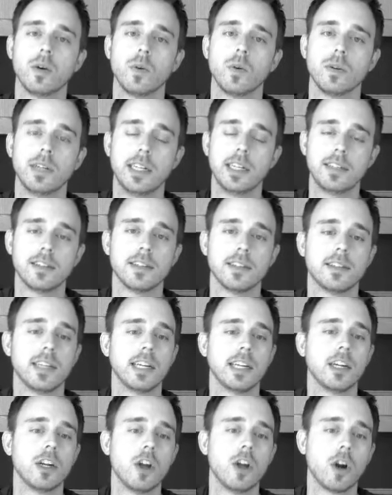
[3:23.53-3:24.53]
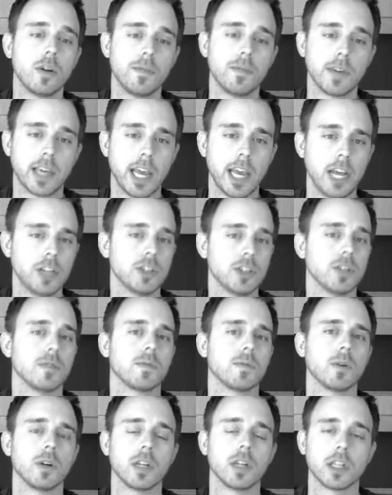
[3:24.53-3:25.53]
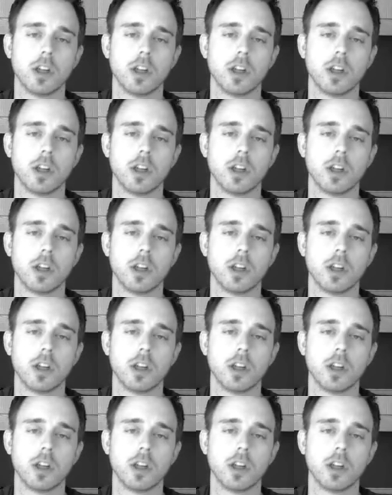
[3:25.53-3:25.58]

needs to send a notification for an